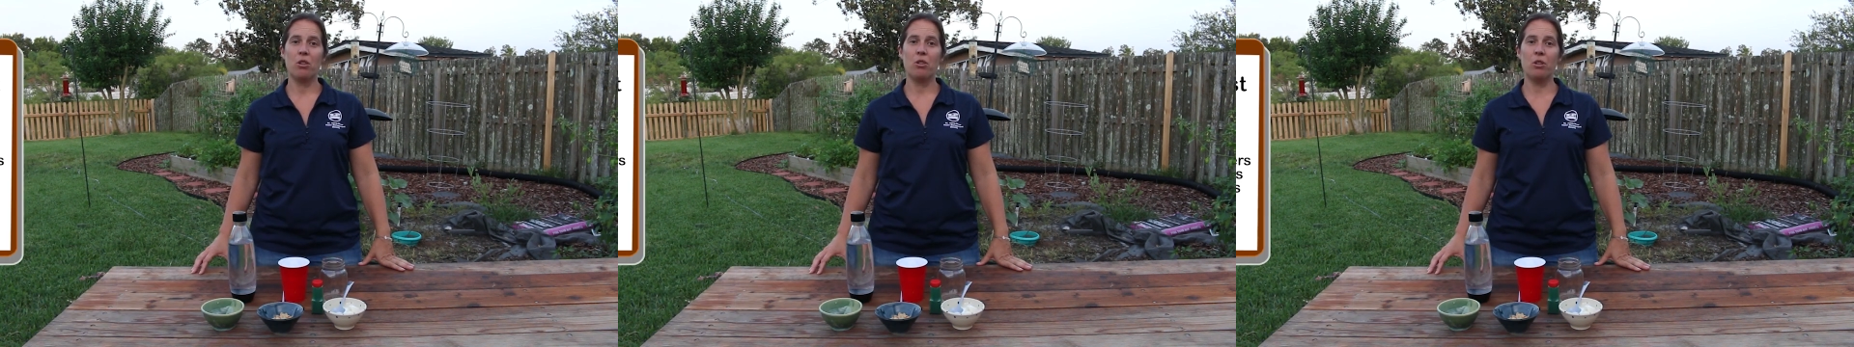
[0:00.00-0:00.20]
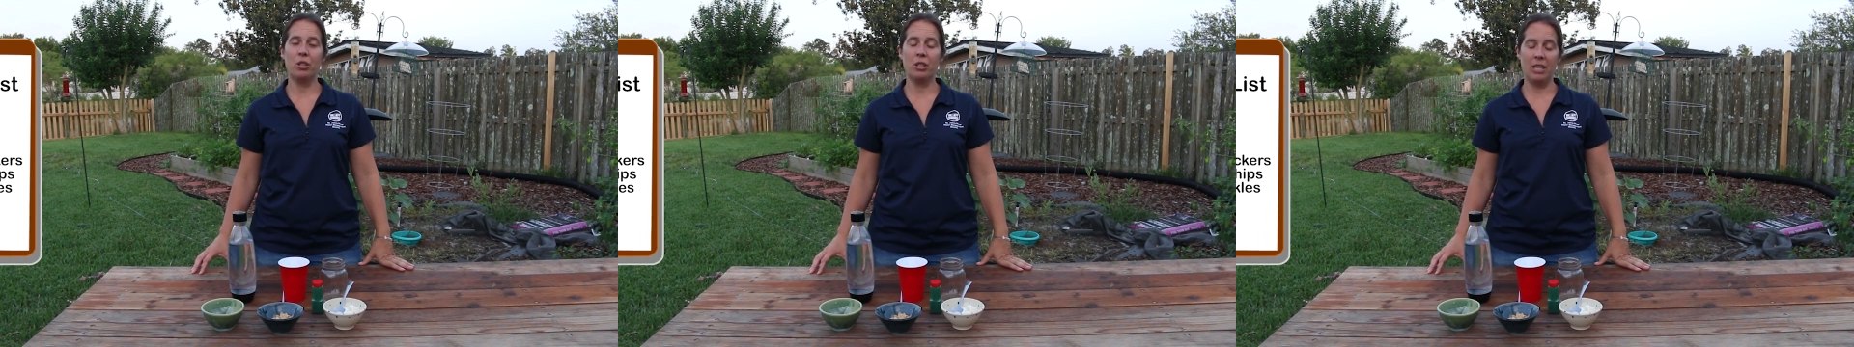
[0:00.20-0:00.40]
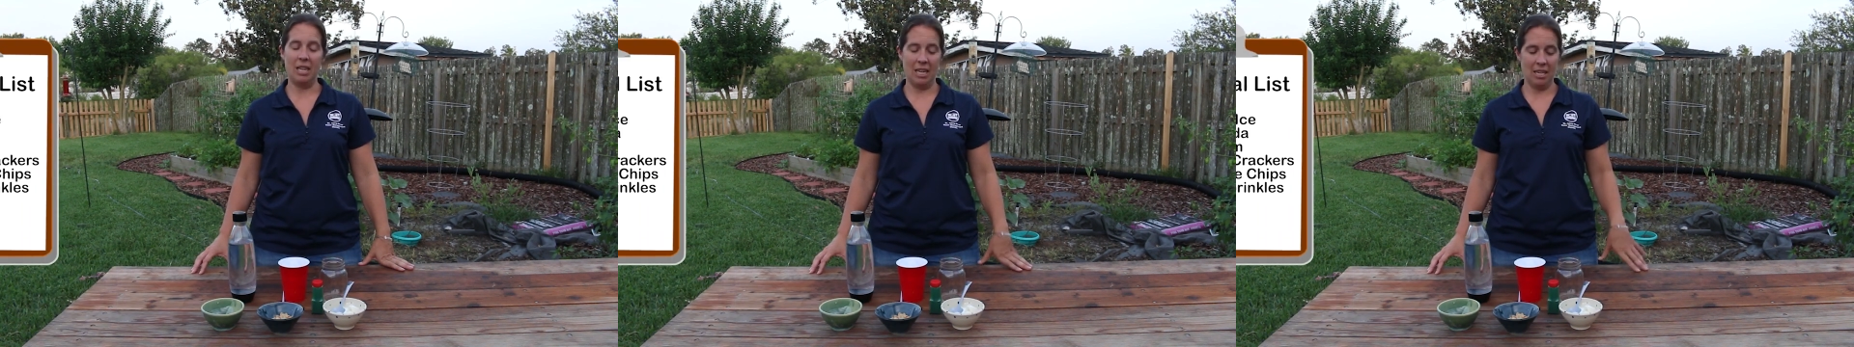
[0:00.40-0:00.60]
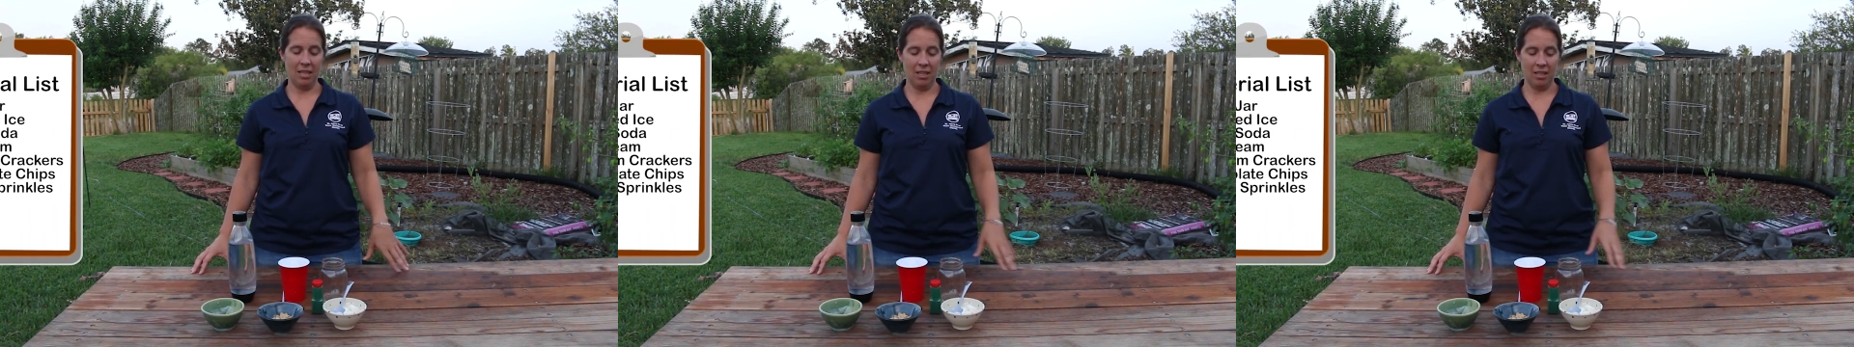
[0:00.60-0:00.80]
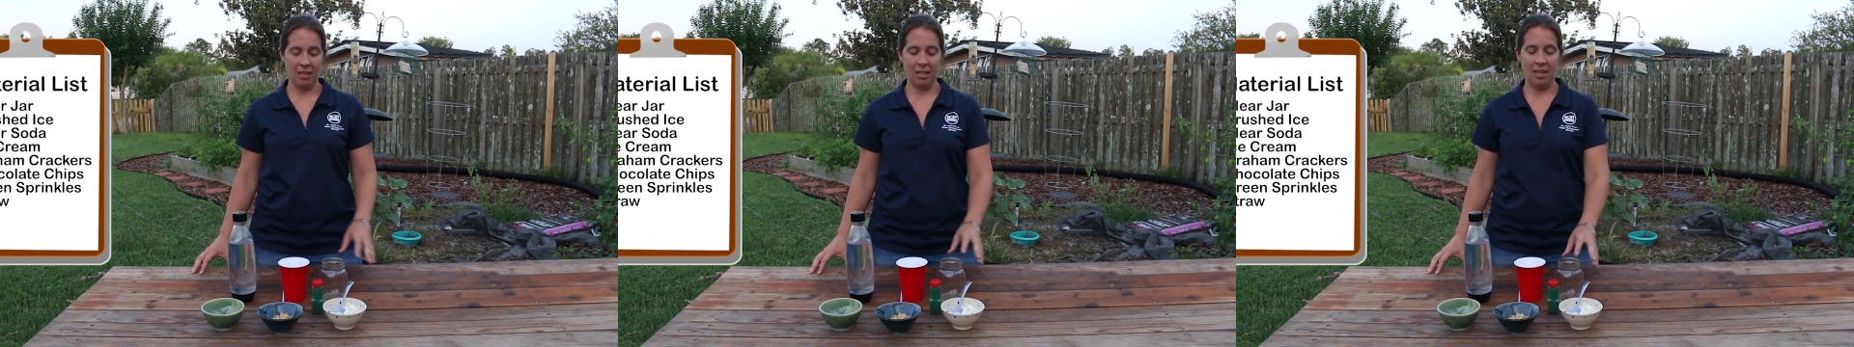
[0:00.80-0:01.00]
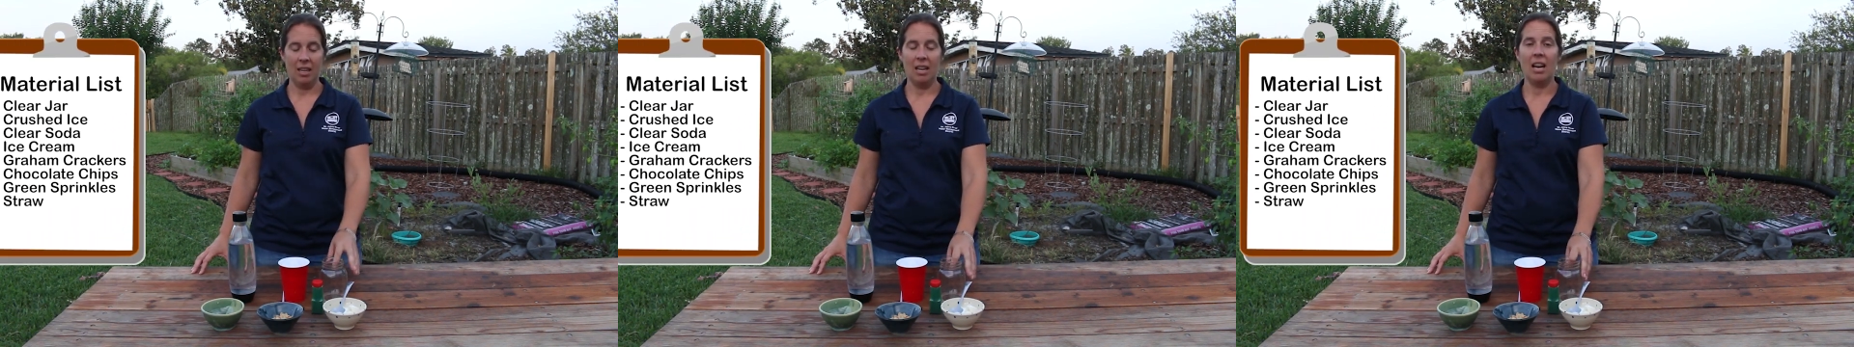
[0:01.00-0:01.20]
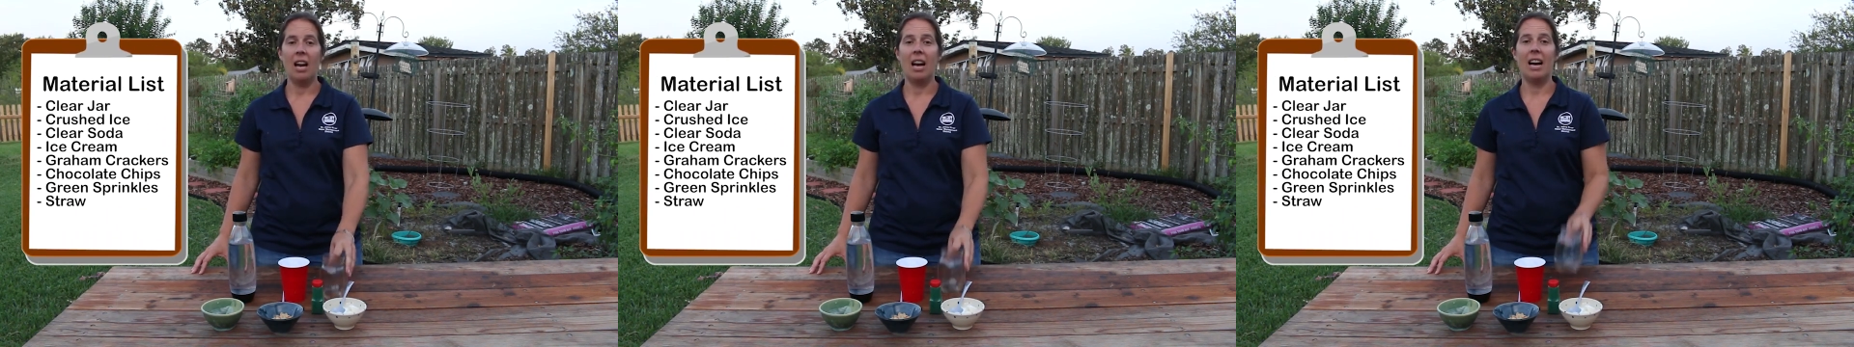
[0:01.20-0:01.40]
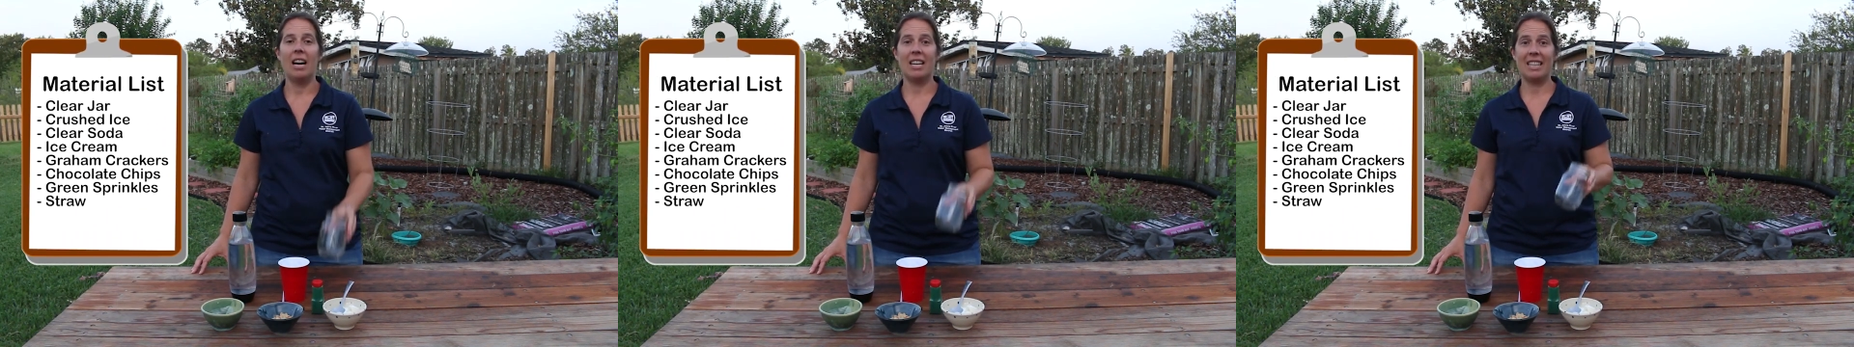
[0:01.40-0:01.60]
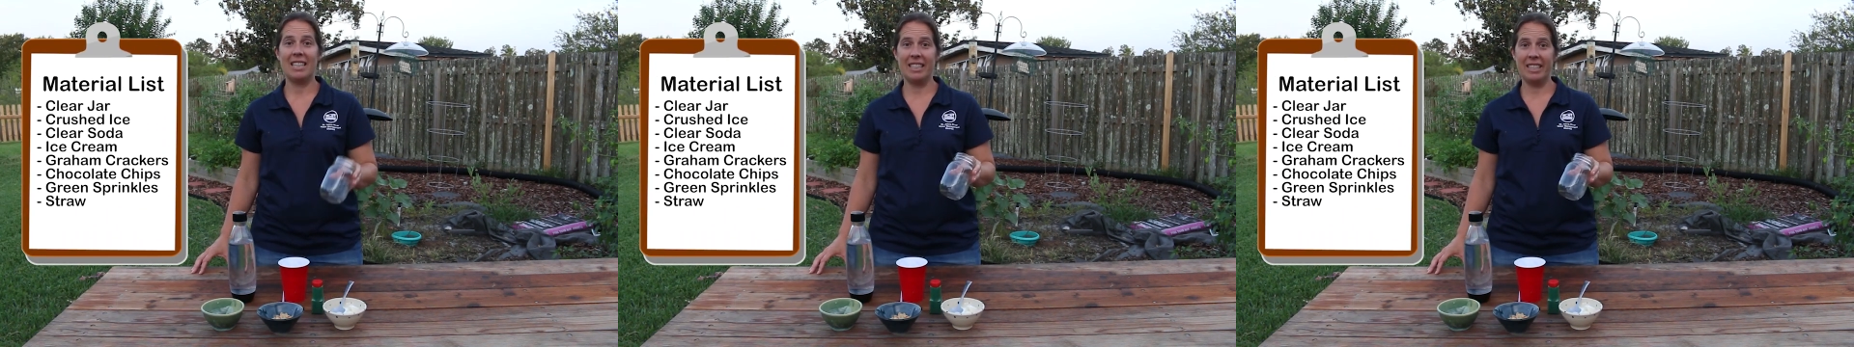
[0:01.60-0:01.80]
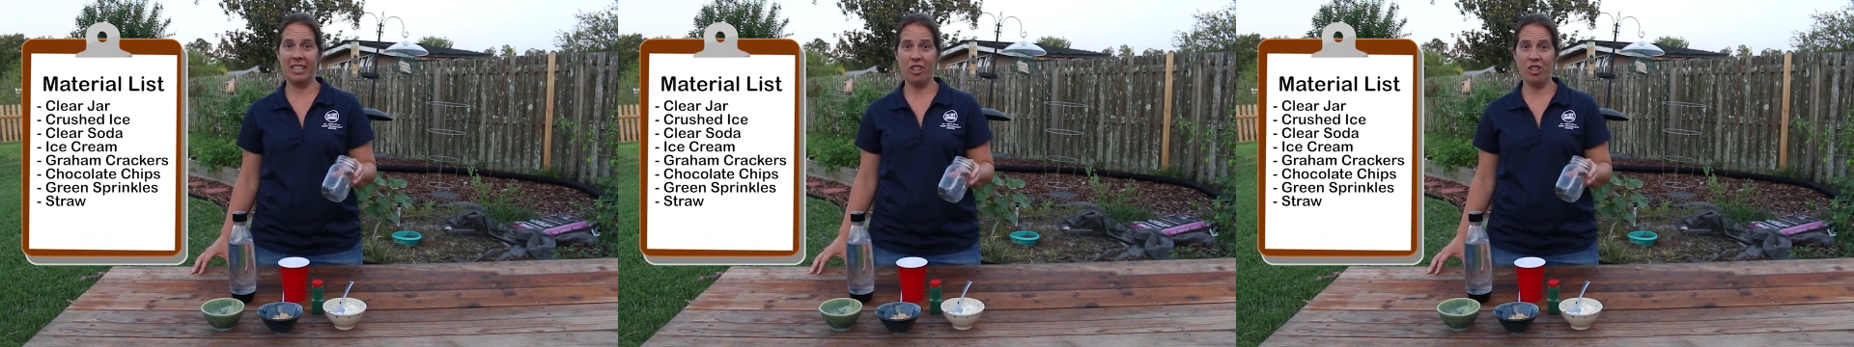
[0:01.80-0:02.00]
you'll need a
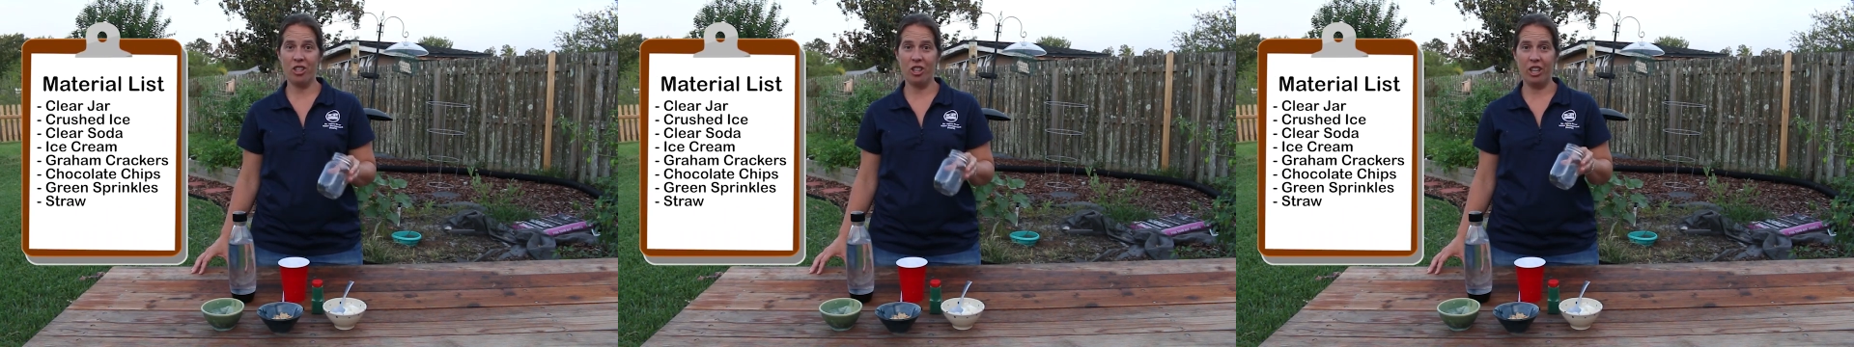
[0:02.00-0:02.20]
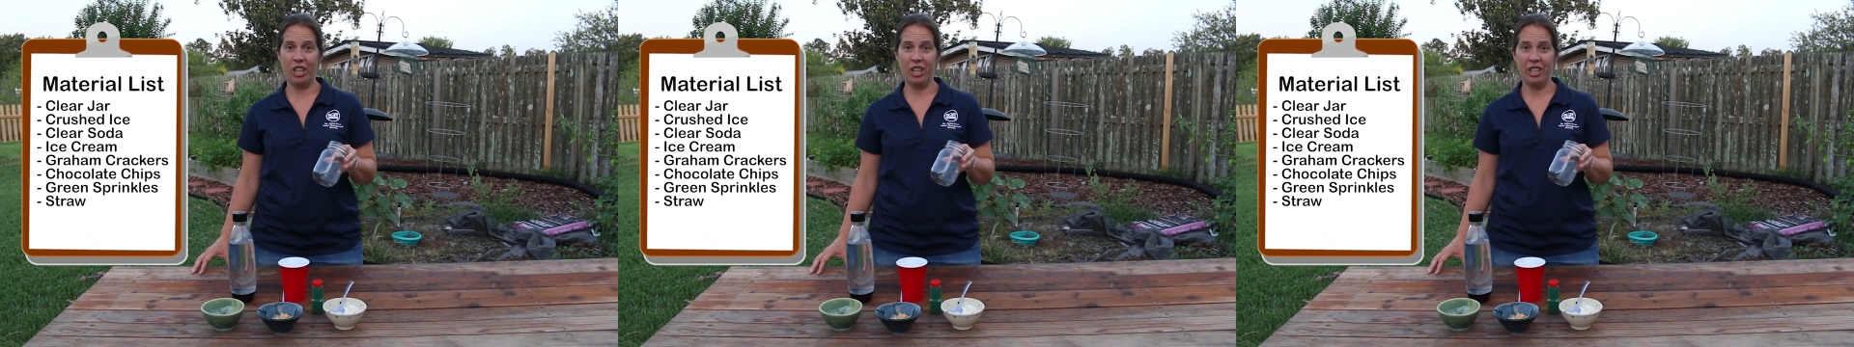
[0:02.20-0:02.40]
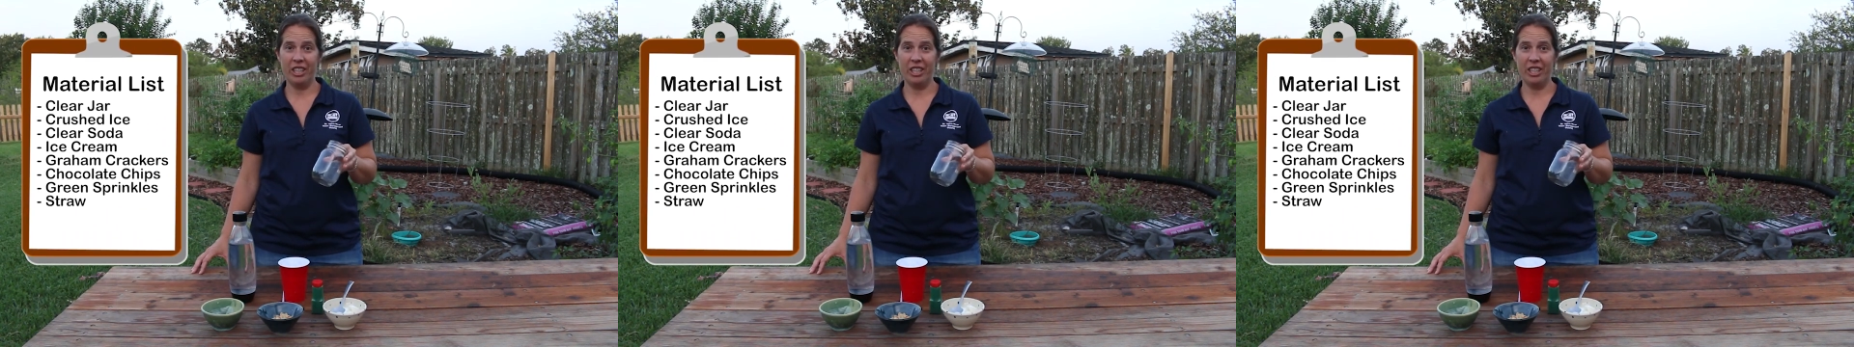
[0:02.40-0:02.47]
clear jar,